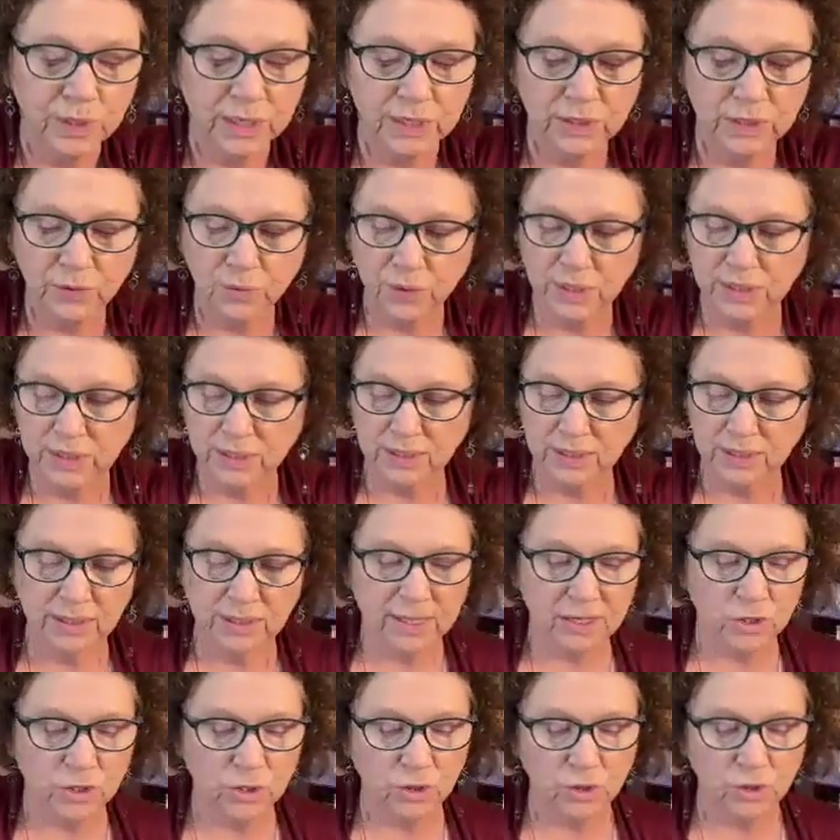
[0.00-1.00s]
Interesting.
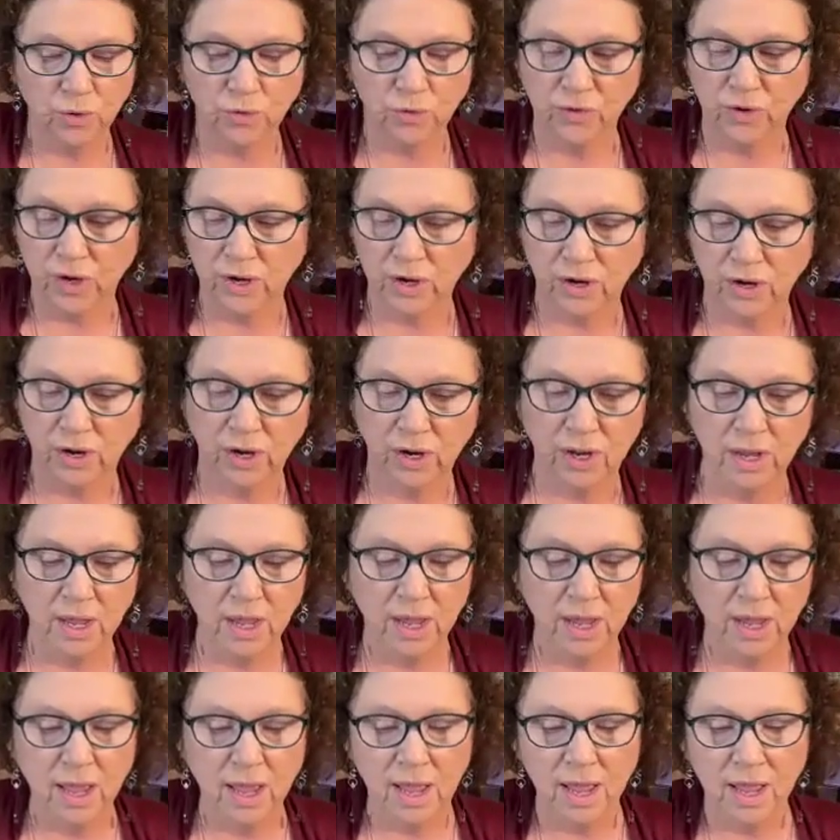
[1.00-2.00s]
That should go over here.
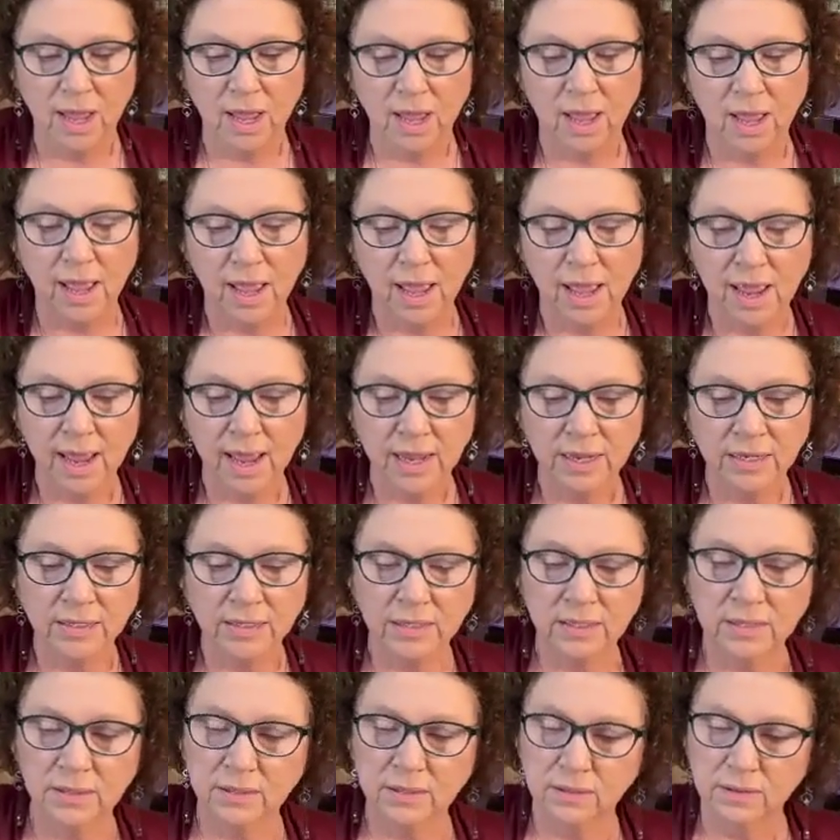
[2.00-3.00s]

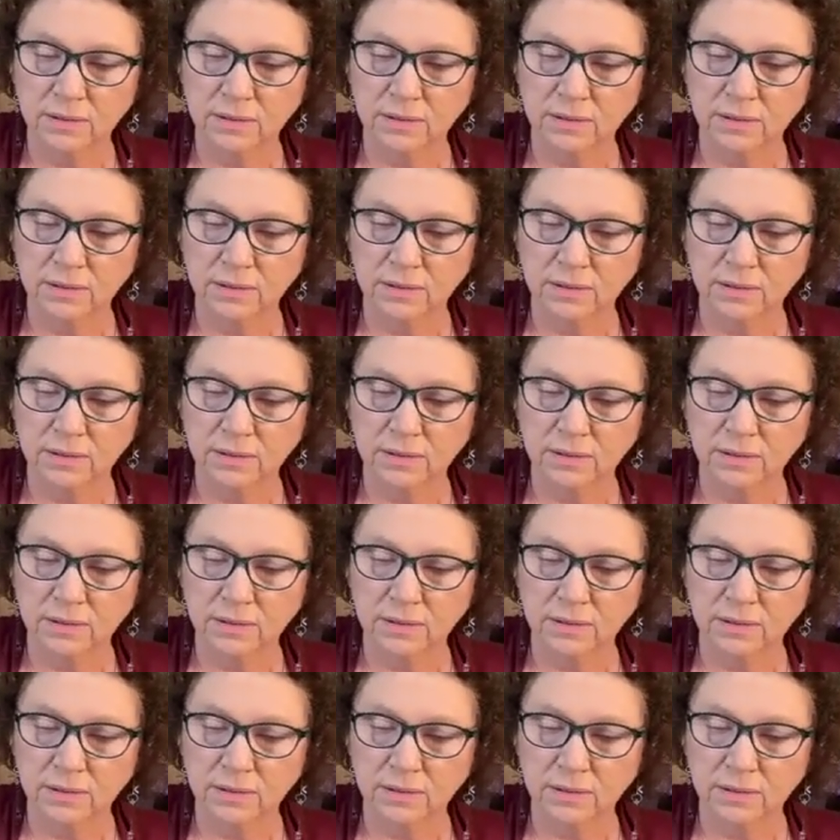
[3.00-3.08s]
And